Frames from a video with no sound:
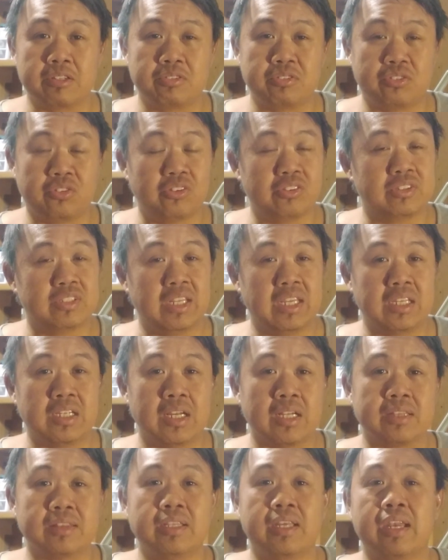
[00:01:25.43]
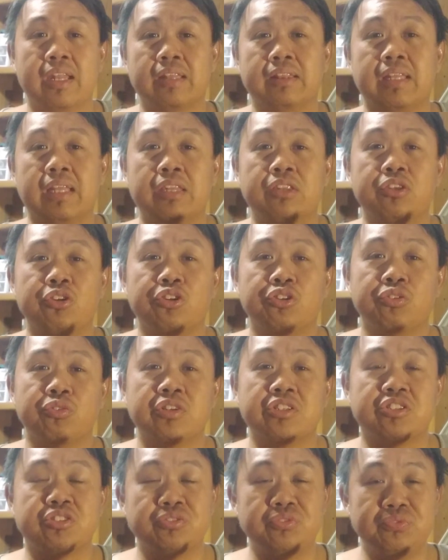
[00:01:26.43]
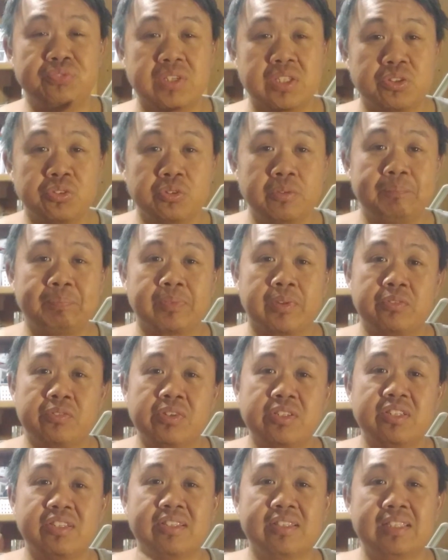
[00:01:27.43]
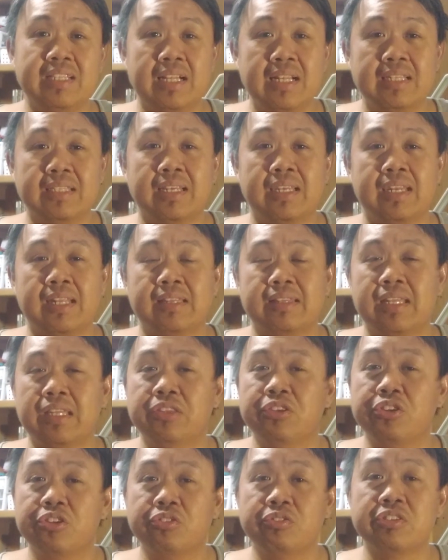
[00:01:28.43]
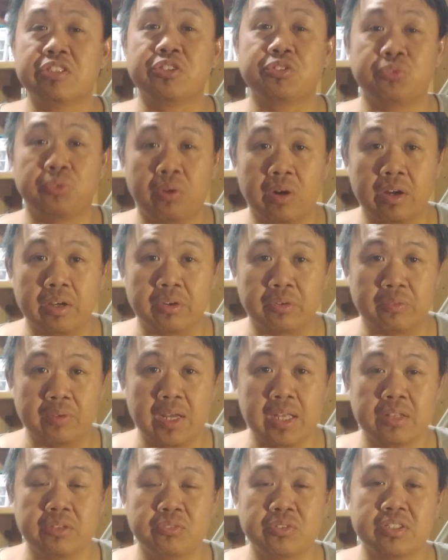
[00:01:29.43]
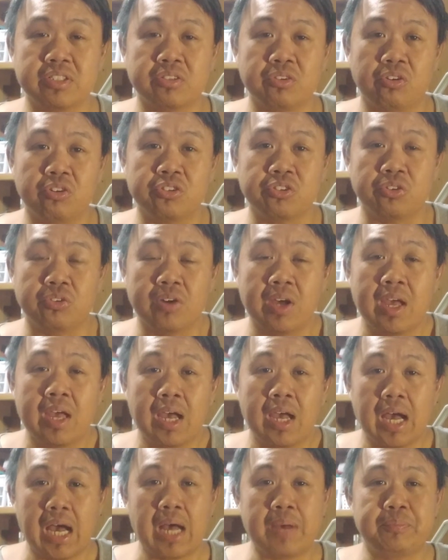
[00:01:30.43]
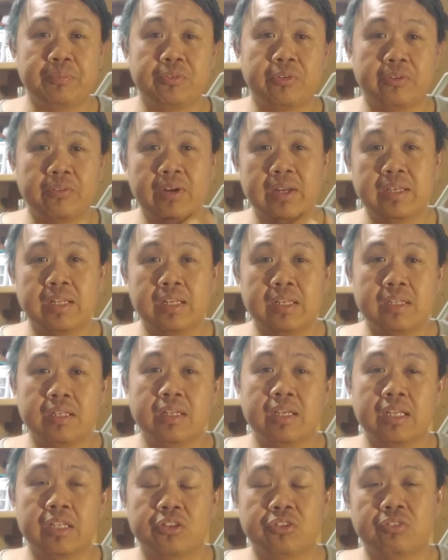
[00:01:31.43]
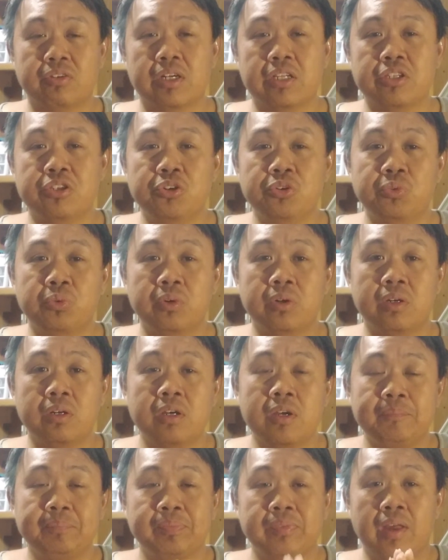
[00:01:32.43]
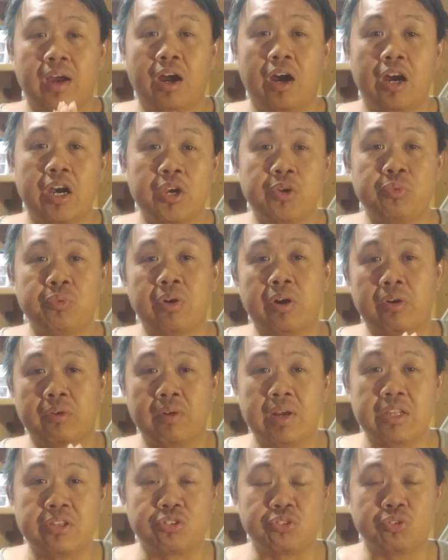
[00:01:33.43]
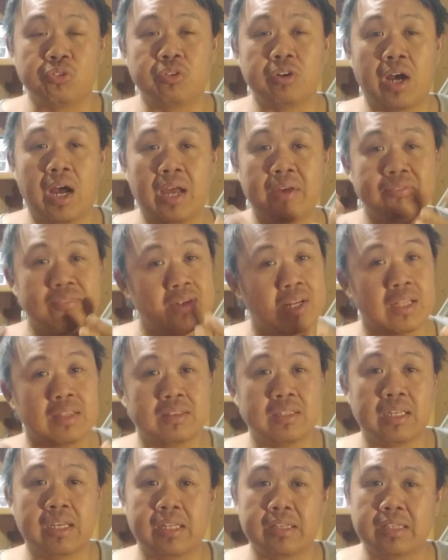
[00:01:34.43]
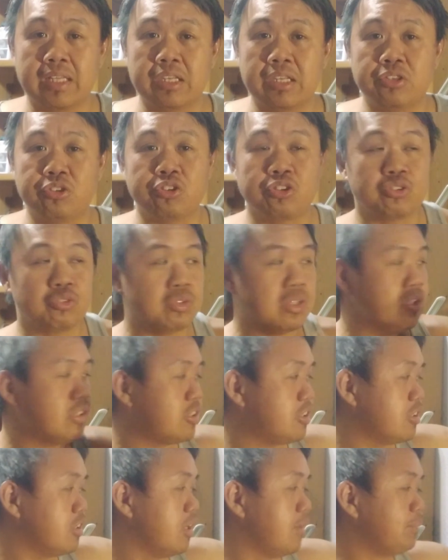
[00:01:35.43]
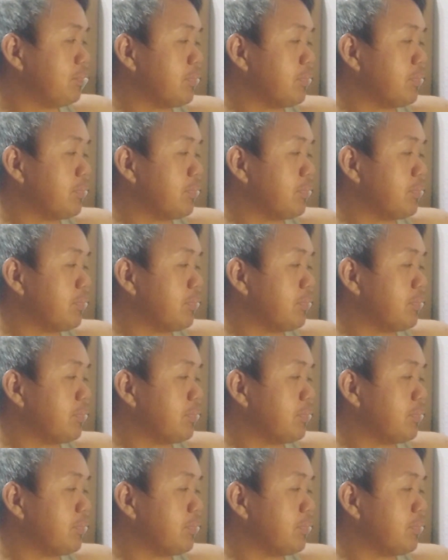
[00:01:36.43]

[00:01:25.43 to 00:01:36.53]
So they got the Nintendo Switch V2, which is still the Nintendo Switch 1, right? Which is also upgraded into a newer hardware, right? So I've got the Nintendo Switch.